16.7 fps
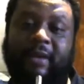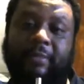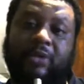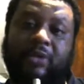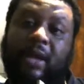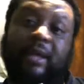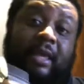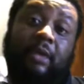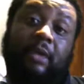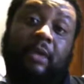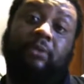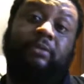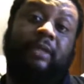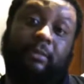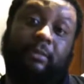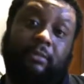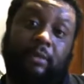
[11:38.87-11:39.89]
So I killed
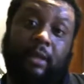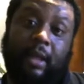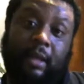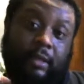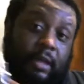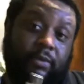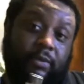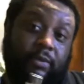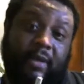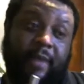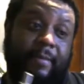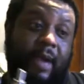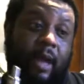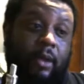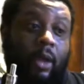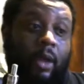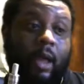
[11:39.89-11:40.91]
it. Killed that
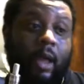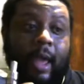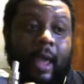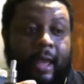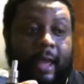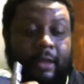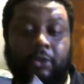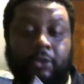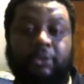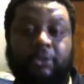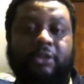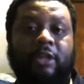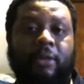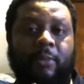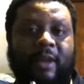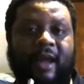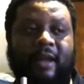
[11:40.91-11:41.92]
bottle. And
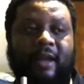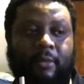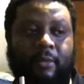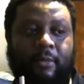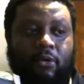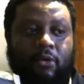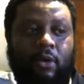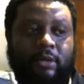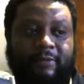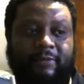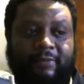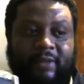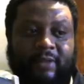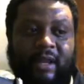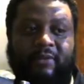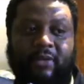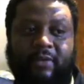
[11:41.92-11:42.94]
usually when I come across a
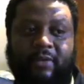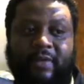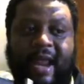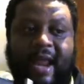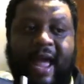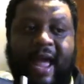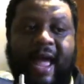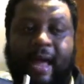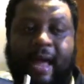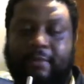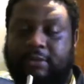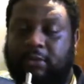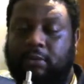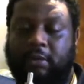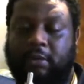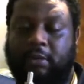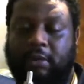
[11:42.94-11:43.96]
flavor that I
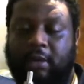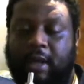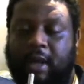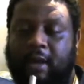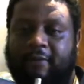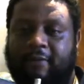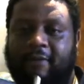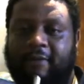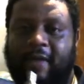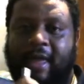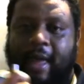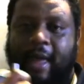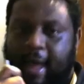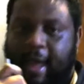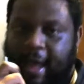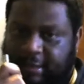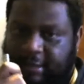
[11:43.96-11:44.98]
absolutely love,
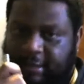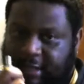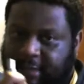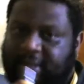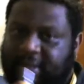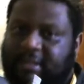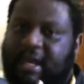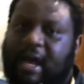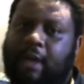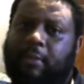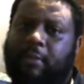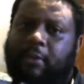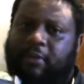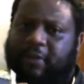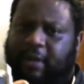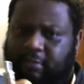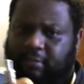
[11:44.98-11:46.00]
I take my time
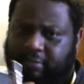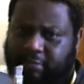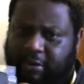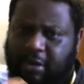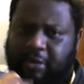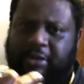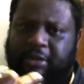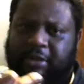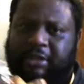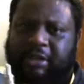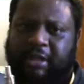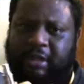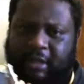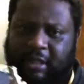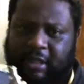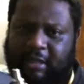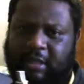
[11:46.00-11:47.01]
with it. Nourish it.
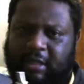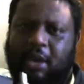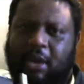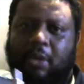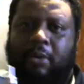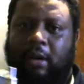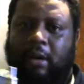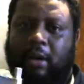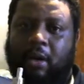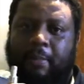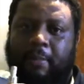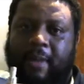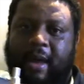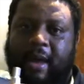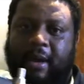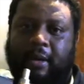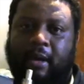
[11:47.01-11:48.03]
Get to know it a little
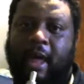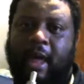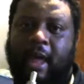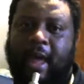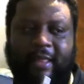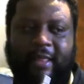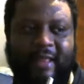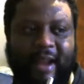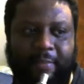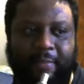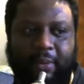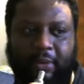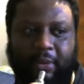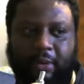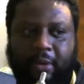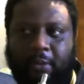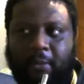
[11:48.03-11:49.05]
better. And then I
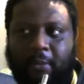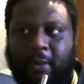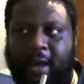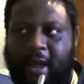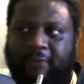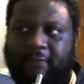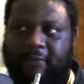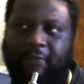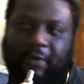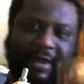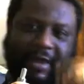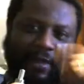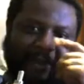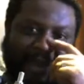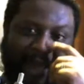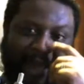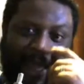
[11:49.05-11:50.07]
put it away for
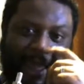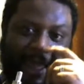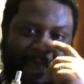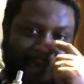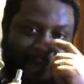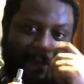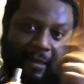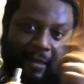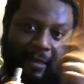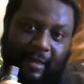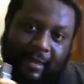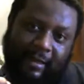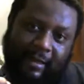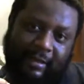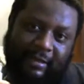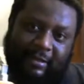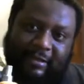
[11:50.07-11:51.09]
another day
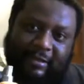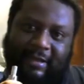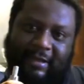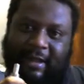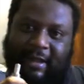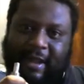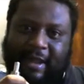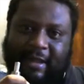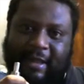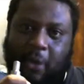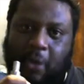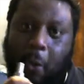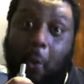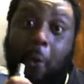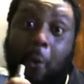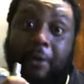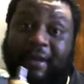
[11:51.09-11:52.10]
so that I can
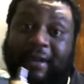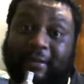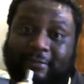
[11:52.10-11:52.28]
hoard it.